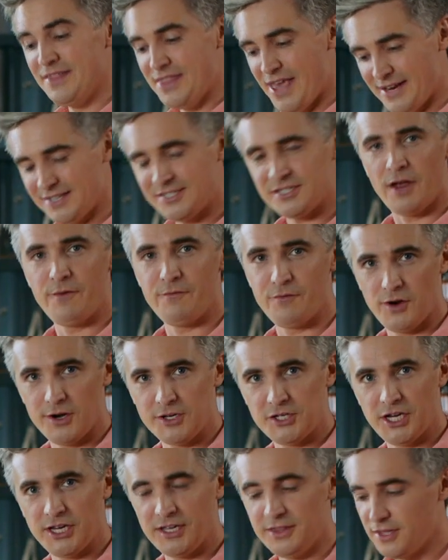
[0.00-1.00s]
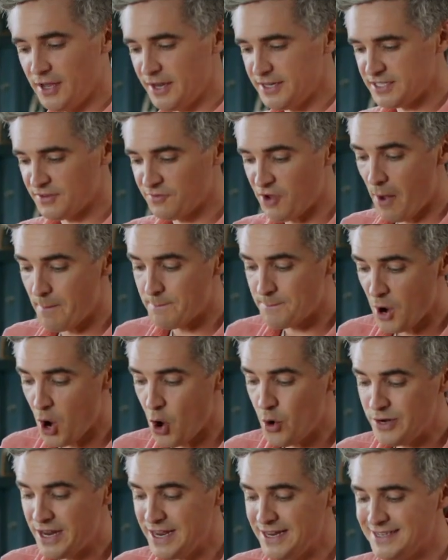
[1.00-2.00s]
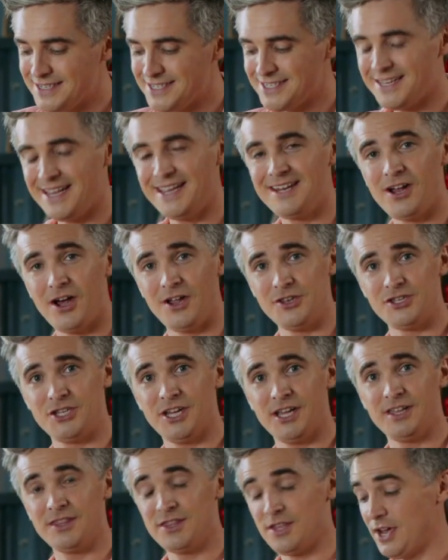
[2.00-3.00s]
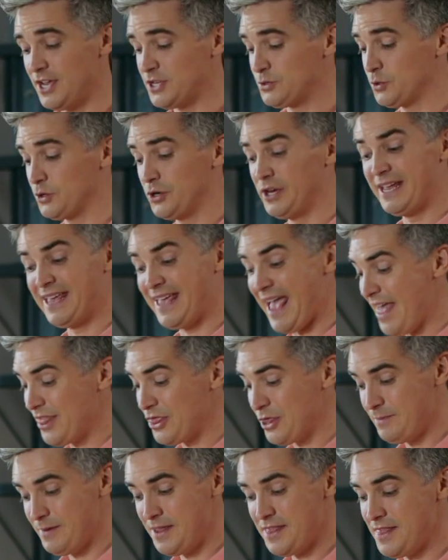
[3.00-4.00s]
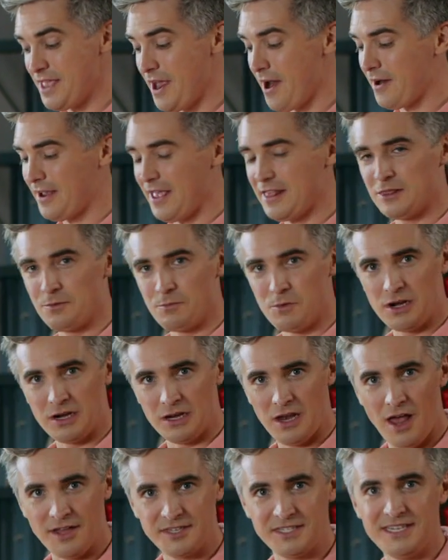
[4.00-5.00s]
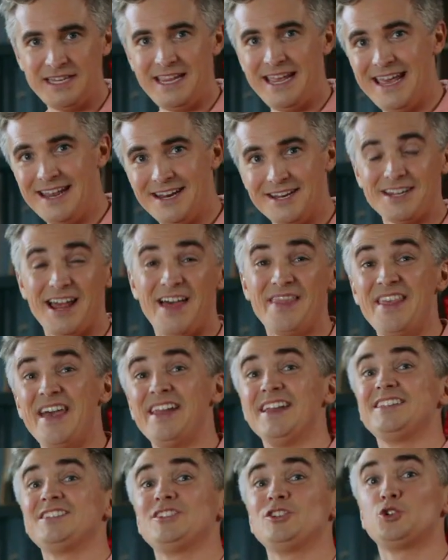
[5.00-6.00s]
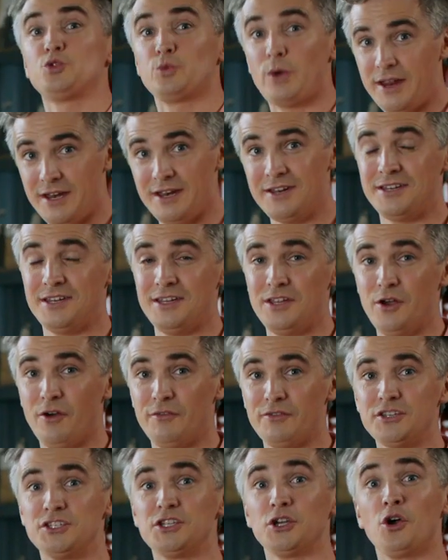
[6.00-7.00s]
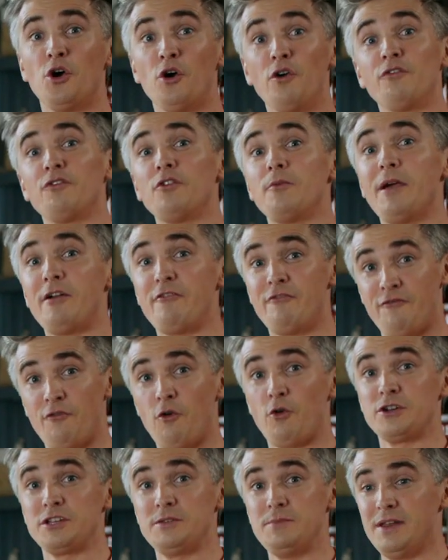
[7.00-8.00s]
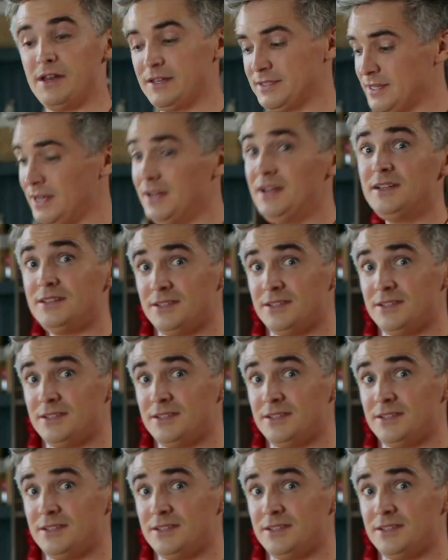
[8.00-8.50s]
Then it's time for our chicken thighs. I've got bone-in, skin-on chicken thighs. We're gonna get them in there, get them glossy in it, and then it's straight into the oven to cook for about 40 minutes.